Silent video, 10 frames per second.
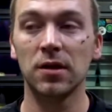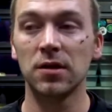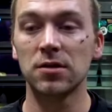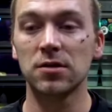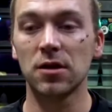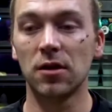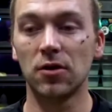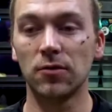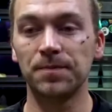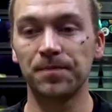
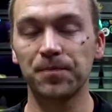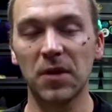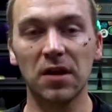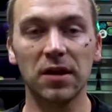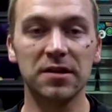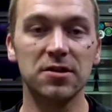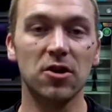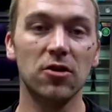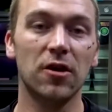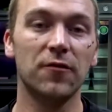So let's
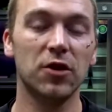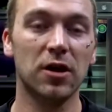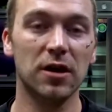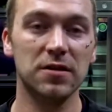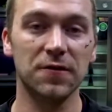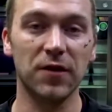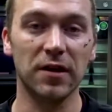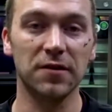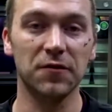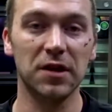start off with cost
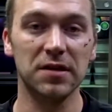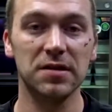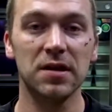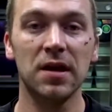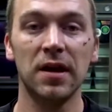effectiveness.